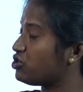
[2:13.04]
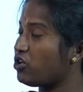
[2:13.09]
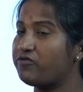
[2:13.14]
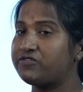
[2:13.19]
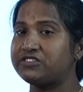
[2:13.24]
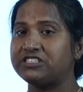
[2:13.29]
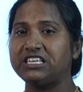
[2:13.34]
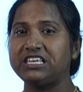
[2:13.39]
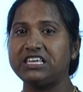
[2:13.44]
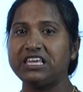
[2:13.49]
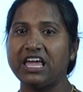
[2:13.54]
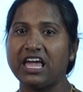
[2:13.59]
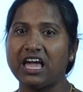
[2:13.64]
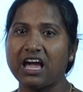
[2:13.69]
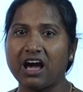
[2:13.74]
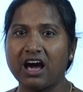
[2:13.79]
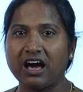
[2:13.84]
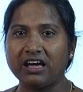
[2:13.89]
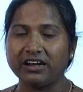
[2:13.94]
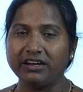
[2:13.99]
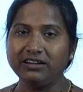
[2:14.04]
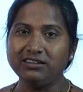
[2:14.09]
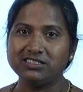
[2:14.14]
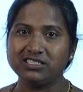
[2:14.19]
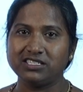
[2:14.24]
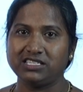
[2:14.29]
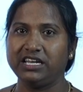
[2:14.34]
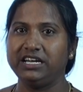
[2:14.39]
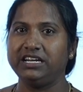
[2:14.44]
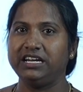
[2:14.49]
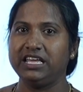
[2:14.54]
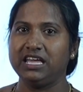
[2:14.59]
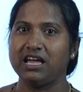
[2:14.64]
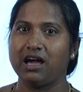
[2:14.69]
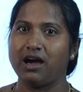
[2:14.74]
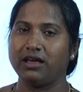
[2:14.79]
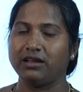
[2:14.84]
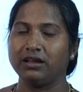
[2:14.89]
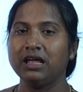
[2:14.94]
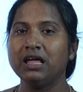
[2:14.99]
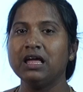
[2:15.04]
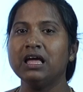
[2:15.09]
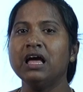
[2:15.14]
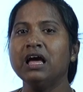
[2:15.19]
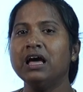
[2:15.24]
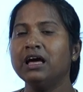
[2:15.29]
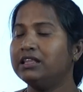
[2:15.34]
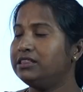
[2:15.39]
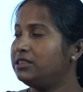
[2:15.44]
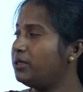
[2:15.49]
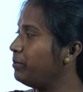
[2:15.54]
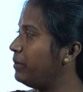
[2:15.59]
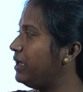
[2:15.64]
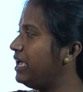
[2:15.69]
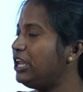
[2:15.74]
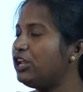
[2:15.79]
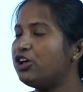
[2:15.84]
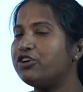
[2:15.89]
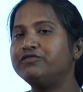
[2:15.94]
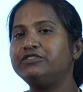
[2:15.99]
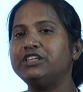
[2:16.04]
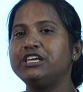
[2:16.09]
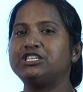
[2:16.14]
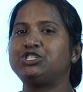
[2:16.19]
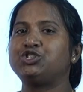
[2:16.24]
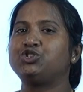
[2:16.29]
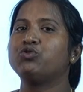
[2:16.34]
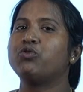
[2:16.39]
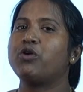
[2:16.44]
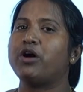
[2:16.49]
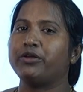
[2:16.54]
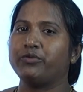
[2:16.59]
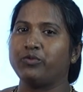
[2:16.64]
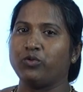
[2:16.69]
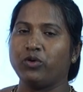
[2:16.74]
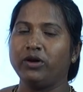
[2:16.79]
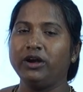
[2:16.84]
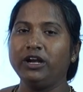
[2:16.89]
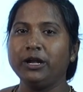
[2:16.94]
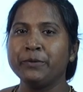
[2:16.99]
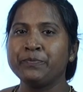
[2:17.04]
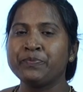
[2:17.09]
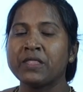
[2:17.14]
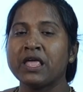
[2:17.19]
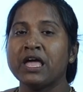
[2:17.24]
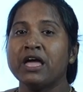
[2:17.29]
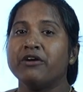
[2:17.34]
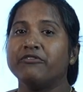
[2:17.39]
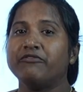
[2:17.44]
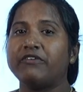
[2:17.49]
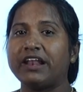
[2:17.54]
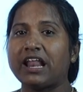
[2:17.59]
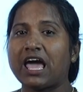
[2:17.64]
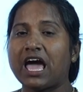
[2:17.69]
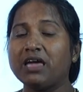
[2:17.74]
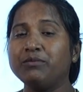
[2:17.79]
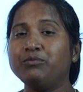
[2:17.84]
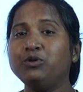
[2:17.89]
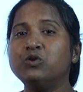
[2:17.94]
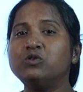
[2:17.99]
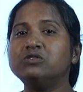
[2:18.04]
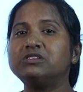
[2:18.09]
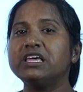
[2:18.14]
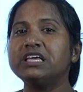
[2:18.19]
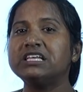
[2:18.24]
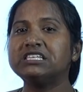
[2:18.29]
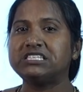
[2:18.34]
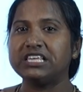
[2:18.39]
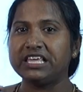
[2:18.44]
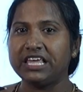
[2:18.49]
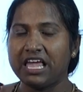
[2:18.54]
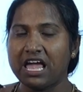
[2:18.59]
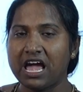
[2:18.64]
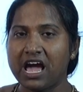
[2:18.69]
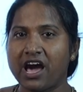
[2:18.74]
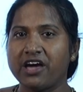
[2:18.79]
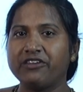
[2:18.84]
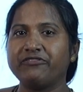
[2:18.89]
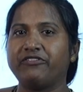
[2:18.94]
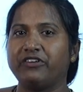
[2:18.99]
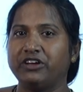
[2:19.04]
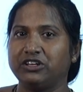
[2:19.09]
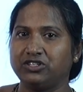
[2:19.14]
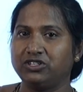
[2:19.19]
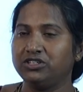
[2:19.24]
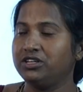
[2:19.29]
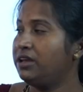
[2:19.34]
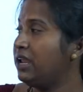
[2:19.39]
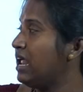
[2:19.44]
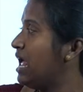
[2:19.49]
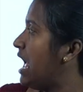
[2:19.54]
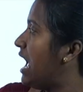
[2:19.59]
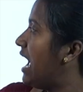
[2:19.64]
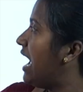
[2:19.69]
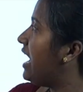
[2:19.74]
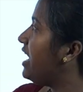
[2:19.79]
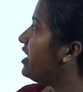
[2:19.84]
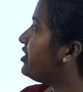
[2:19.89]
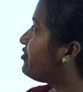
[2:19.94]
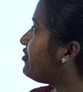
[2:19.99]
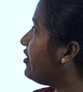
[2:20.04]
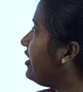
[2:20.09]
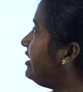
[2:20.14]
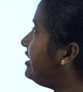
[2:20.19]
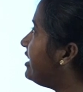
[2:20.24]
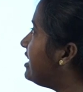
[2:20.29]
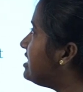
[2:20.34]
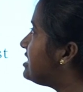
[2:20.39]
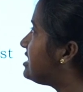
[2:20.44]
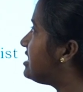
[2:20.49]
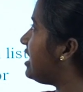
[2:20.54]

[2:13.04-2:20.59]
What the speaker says: of CAR and CDR. The mean of these two are what? When I am using CAR function, it returns